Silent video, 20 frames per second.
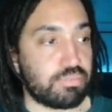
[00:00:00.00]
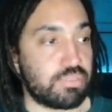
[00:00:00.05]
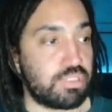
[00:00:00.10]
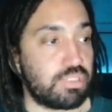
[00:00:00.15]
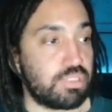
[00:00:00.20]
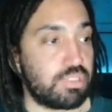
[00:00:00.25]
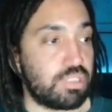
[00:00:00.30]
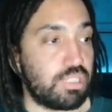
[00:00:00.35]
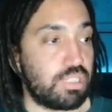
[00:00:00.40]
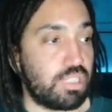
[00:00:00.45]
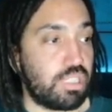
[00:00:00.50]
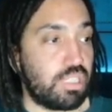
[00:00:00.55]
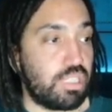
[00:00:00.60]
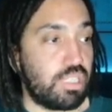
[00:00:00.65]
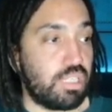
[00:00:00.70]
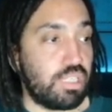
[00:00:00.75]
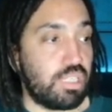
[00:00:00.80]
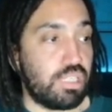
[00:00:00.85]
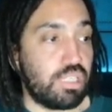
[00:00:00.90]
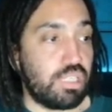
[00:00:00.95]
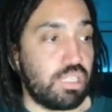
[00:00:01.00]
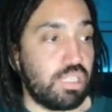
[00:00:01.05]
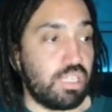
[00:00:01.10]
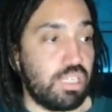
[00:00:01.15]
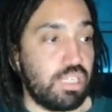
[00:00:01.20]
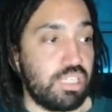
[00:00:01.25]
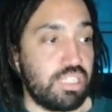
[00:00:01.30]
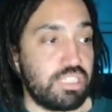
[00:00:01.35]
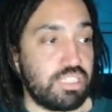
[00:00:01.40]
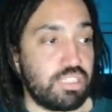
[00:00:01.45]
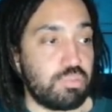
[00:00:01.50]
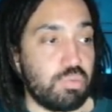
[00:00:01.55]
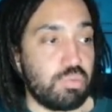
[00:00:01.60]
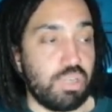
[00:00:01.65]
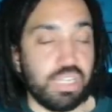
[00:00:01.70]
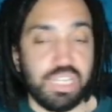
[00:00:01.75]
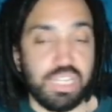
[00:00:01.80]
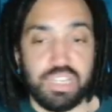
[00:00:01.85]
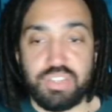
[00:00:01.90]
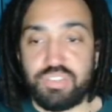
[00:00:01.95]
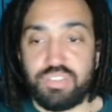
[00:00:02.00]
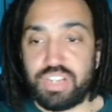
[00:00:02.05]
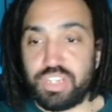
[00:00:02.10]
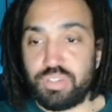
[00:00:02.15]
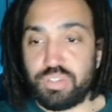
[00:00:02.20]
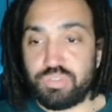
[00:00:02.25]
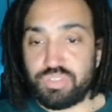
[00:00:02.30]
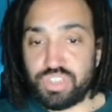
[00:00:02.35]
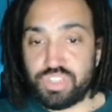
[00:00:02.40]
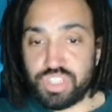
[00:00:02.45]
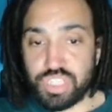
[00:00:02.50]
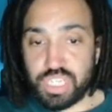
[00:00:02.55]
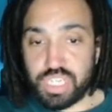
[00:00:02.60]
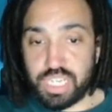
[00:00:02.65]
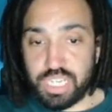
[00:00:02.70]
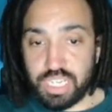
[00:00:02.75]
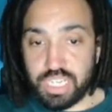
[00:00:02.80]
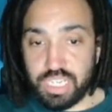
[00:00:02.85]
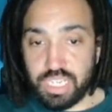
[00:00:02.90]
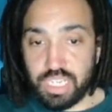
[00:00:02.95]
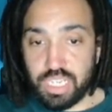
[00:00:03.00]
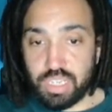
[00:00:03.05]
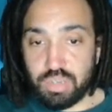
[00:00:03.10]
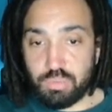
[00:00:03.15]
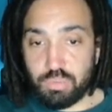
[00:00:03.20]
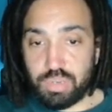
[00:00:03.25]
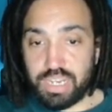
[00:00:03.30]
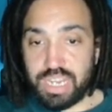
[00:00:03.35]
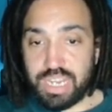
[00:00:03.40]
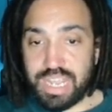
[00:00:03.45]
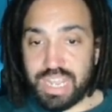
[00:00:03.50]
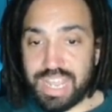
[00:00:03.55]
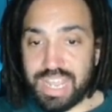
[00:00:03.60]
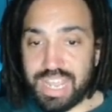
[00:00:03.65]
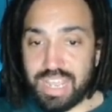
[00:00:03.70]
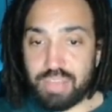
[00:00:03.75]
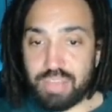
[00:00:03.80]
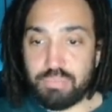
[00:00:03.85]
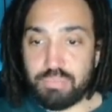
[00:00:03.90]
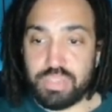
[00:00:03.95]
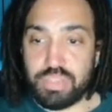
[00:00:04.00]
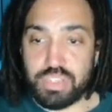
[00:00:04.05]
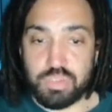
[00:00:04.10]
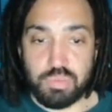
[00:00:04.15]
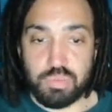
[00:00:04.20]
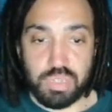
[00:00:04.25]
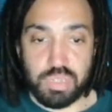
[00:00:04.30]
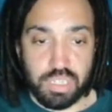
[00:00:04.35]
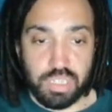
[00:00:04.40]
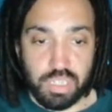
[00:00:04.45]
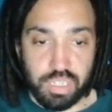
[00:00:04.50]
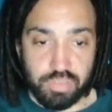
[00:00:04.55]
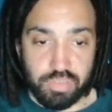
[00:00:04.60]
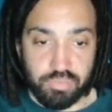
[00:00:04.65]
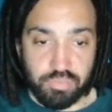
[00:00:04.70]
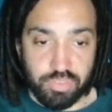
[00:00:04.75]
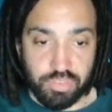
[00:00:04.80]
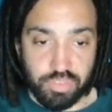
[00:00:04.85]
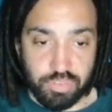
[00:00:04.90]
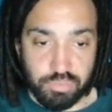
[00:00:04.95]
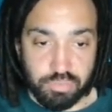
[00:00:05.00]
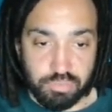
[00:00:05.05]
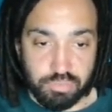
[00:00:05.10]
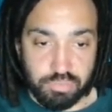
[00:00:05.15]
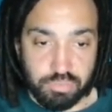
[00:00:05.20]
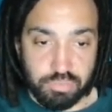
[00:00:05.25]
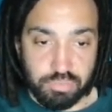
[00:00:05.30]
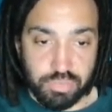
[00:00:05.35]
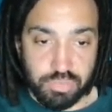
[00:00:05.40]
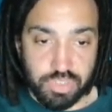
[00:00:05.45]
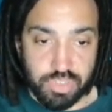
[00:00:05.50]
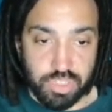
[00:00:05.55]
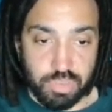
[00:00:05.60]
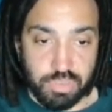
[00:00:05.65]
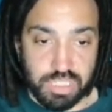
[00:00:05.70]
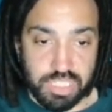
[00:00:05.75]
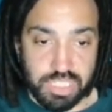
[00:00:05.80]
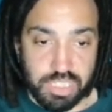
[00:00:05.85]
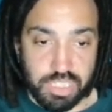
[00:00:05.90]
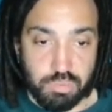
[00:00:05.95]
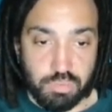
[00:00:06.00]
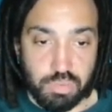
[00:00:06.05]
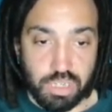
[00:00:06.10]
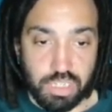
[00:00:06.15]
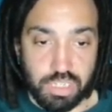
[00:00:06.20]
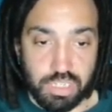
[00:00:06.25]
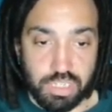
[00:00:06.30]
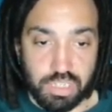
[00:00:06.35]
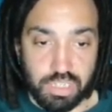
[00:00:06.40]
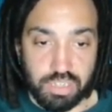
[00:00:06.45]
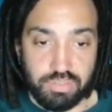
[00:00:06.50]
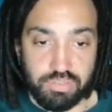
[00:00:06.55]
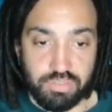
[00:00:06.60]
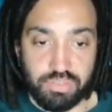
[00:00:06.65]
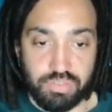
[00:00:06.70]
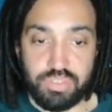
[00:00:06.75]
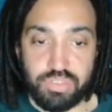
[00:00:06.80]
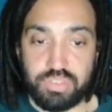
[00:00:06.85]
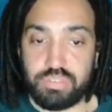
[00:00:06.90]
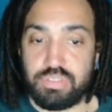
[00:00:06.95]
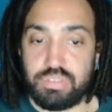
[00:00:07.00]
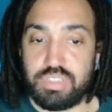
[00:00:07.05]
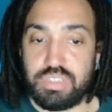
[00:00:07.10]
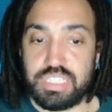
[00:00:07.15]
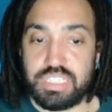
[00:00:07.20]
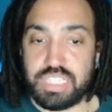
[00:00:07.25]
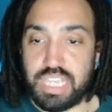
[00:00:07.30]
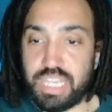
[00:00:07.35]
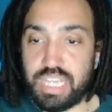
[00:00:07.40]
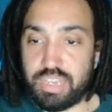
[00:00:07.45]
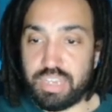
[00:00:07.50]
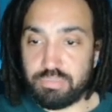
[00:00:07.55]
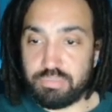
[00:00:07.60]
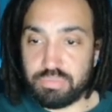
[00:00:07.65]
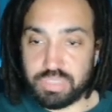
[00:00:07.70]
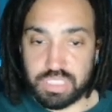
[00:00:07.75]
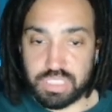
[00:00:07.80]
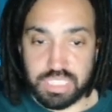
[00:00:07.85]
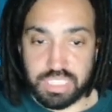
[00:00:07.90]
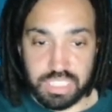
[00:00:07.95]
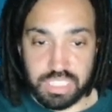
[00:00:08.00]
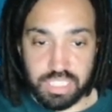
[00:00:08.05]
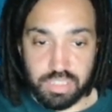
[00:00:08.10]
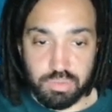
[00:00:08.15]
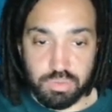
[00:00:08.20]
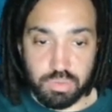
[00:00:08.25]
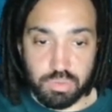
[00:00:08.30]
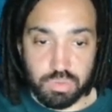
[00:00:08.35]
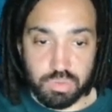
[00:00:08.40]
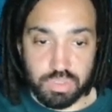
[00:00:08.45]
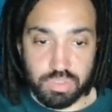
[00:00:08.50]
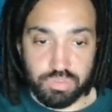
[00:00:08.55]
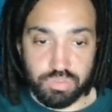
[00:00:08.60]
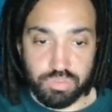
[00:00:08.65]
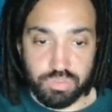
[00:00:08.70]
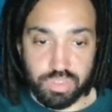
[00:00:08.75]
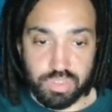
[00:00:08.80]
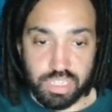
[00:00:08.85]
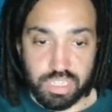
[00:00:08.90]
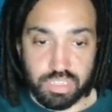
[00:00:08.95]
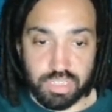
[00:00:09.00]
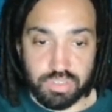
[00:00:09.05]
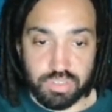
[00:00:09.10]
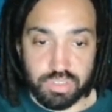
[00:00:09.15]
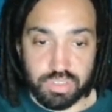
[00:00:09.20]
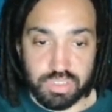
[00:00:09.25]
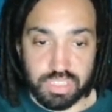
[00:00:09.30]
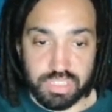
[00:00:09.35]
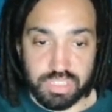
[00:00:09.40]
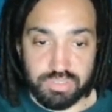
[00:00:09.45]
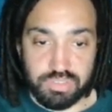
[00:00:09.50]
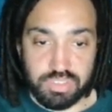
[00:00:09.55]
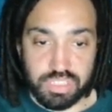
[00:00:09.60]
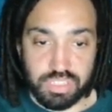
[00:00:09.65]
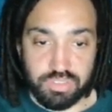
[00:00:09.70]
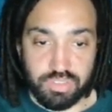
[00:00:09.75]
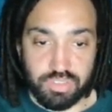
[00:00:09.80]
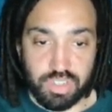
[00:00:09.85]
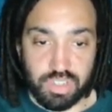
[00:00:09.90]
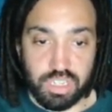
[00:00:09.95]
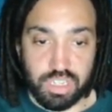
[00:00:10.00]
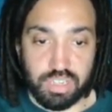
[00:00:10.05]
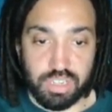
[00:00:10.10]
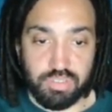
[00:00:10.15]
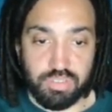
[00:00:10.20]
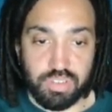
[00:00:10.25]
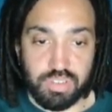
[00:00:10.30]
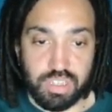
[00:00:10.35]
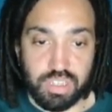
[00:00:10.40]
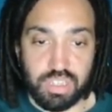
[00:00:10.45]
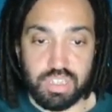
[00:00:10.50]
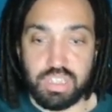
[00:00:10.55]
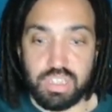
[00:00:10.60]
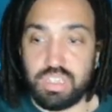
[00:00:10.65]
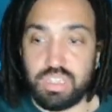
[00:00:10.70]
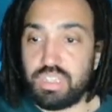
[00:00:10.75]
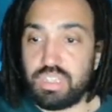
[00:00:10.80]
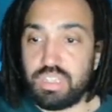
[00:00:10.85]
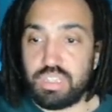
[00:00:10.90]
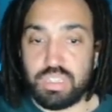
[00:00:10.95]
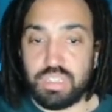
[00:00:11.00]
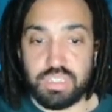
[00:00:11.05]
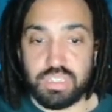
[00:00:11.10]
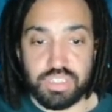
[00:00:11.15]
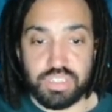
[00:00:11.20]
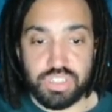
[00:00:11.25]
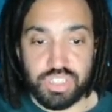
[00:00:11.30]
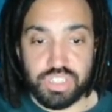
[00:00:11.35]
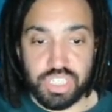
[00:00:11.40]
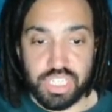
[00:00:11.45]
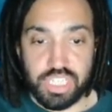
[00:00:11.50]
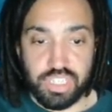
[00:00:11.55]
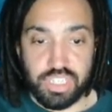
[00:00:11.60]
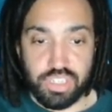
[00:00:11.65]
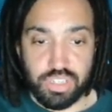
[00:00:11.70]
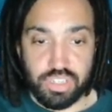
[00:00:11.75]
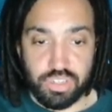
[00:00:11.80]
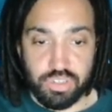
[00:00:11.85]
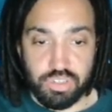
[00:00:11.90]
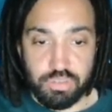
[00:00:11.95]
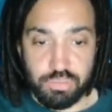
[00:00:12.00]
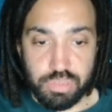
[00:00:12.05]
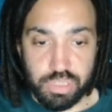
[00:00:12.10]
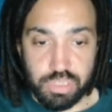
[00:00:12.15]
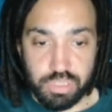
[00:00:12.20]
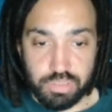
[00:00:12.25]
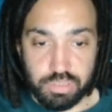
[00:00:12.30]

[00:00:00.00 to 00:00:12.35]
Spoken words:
And then it says work out the value of g when m is 1/9. So we set 1/9 is m, so that's equal to 375 g cubed.